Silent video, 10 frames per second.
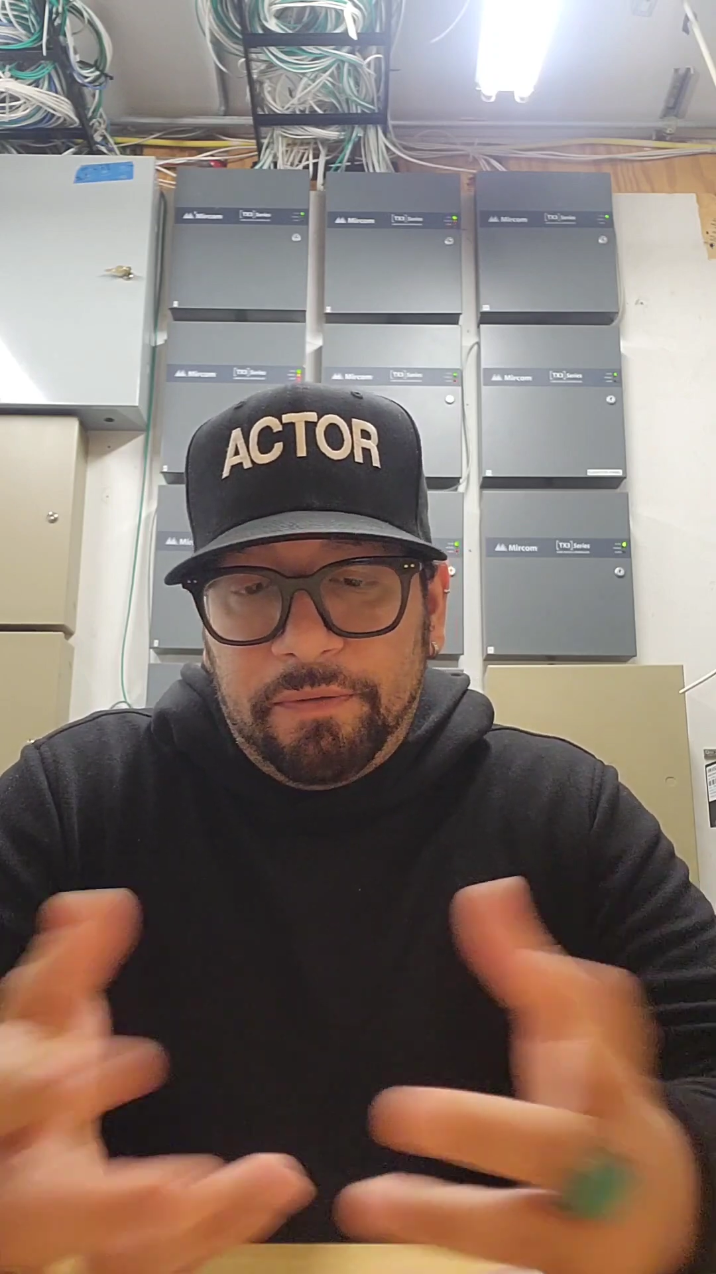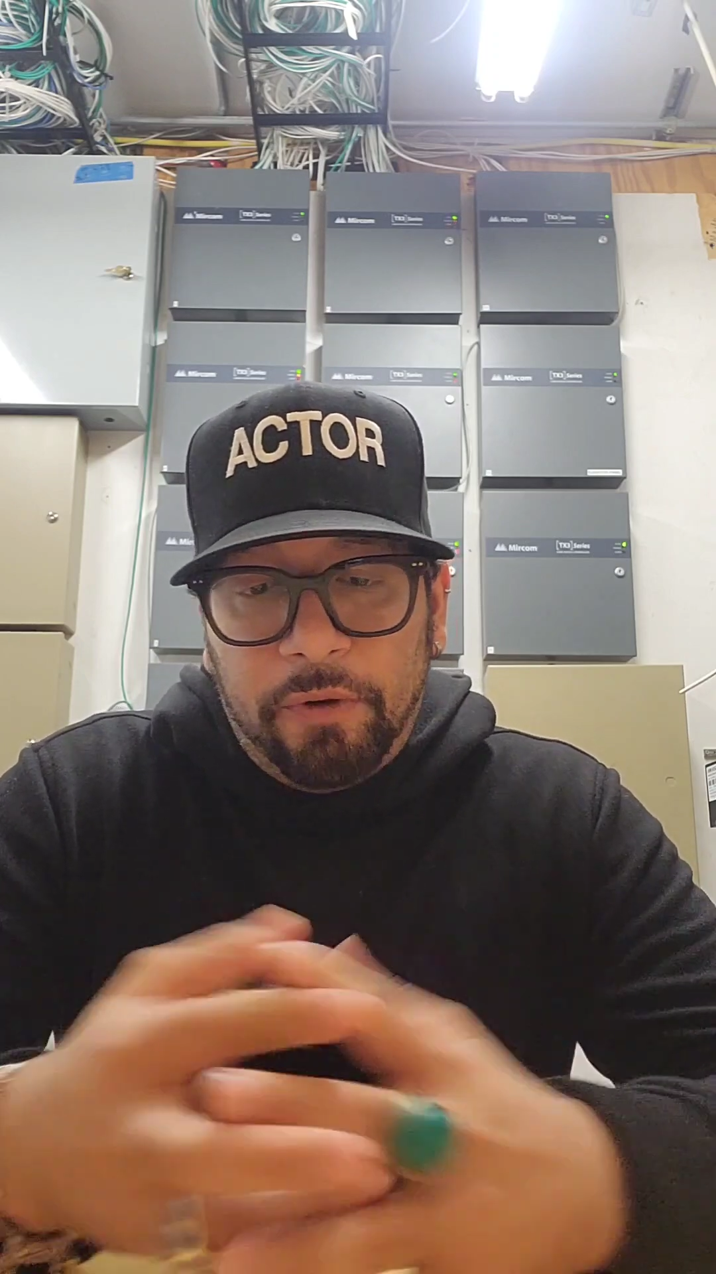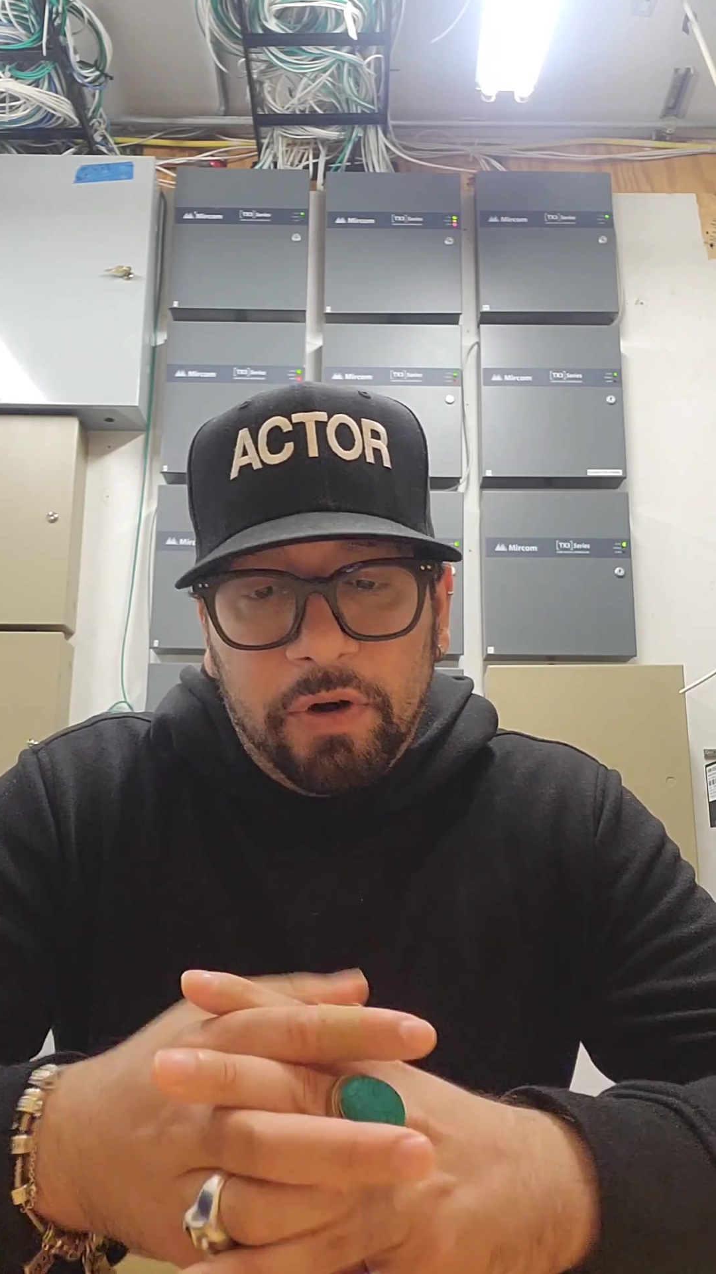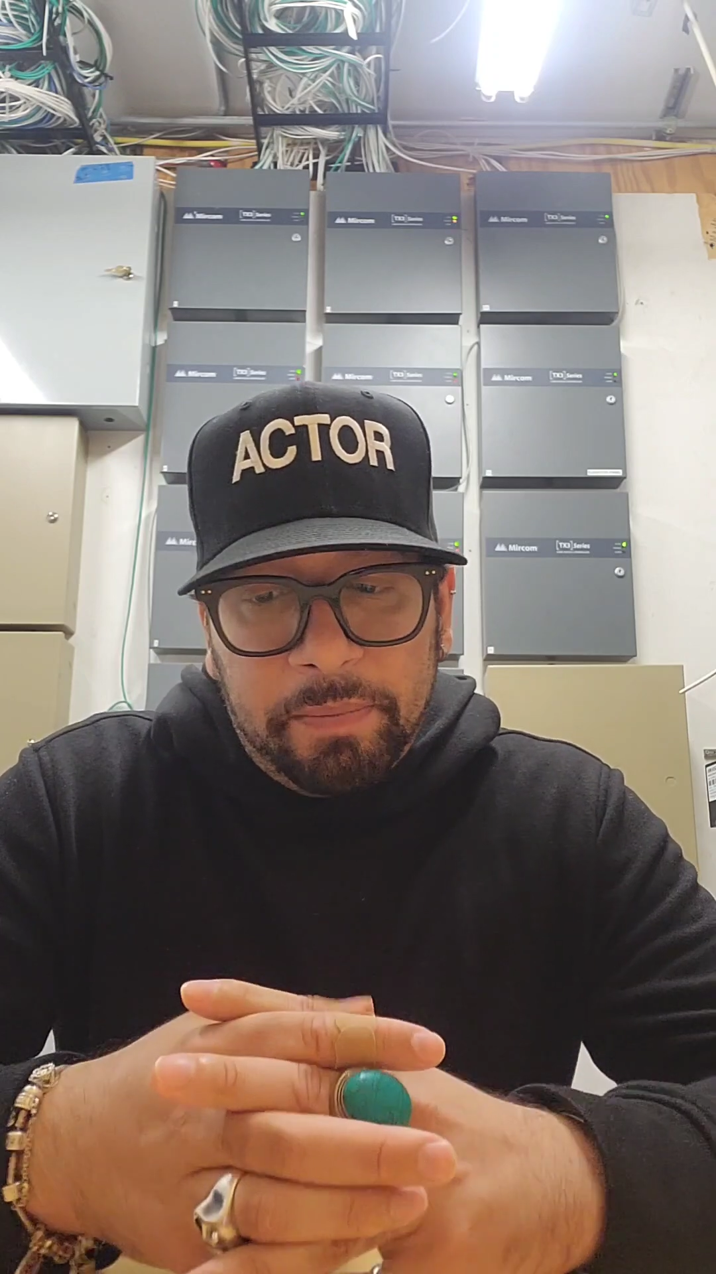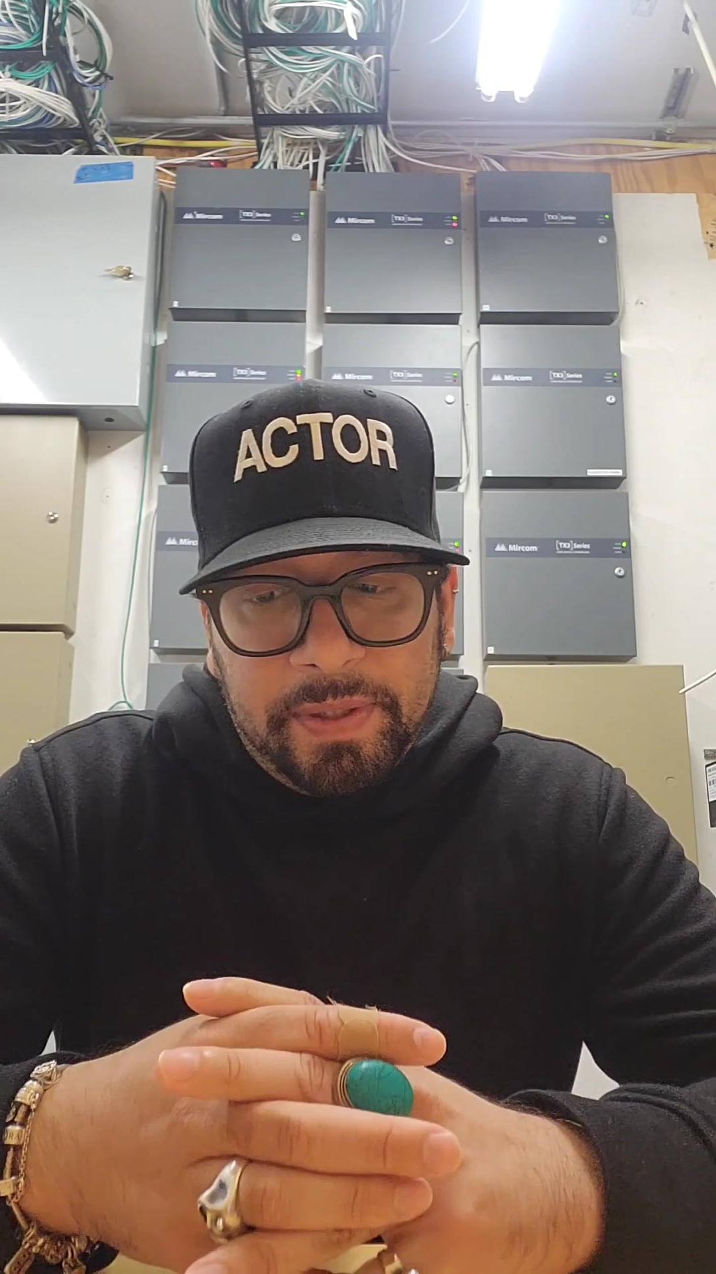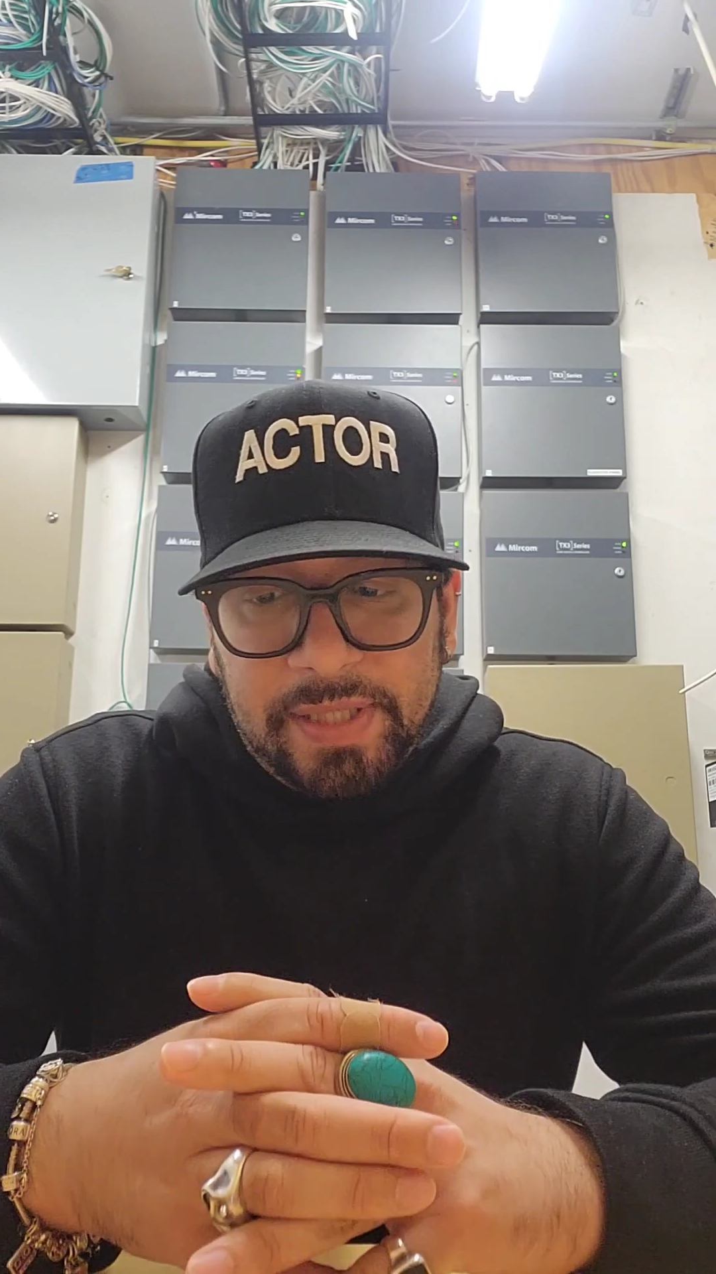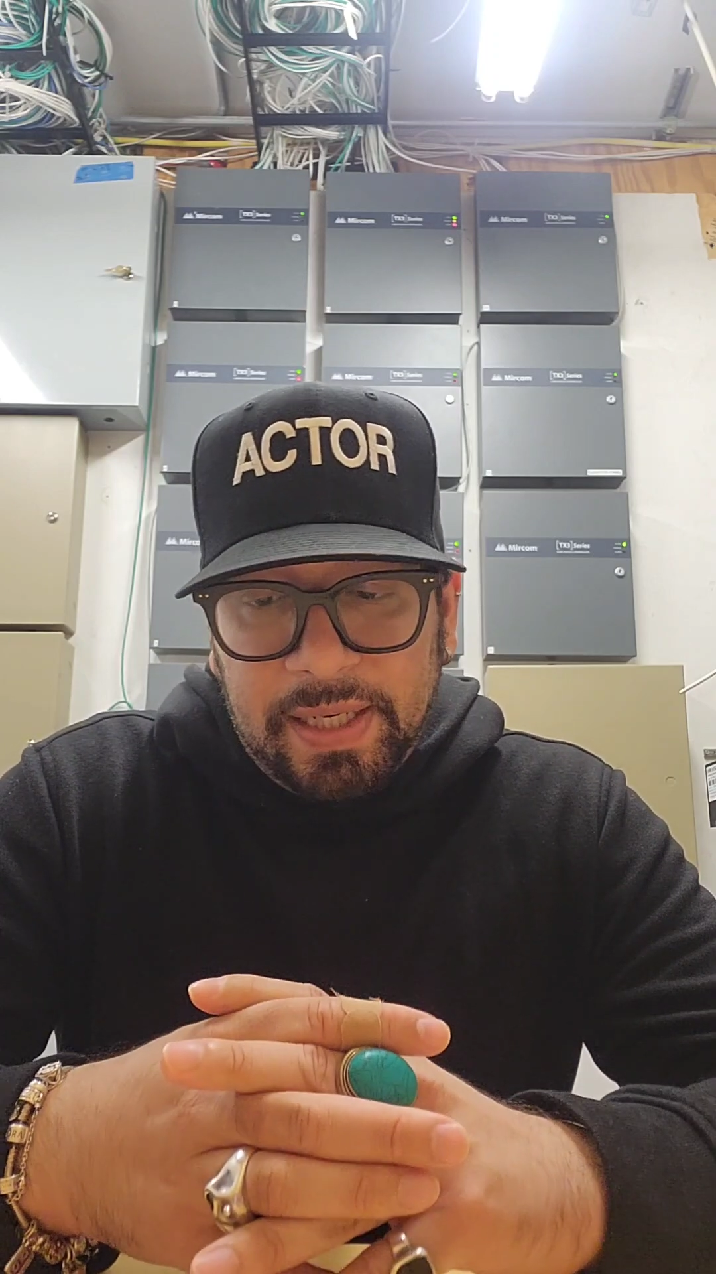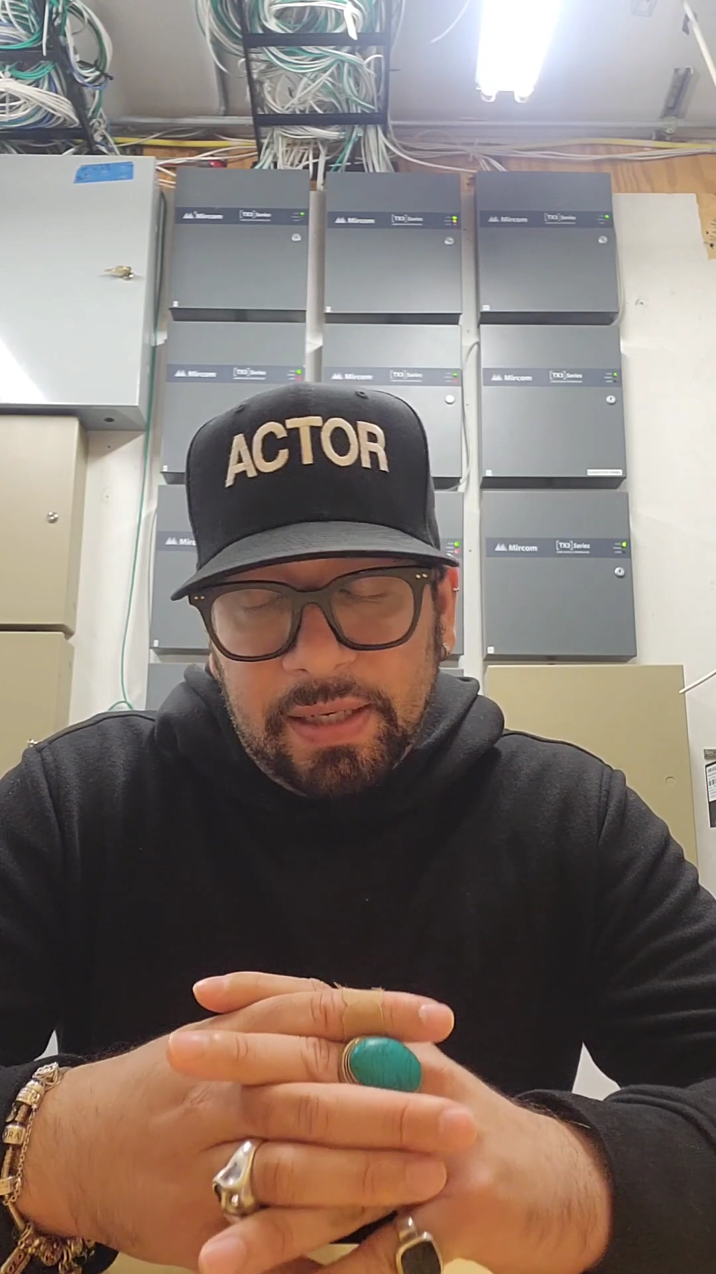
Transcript: for it because I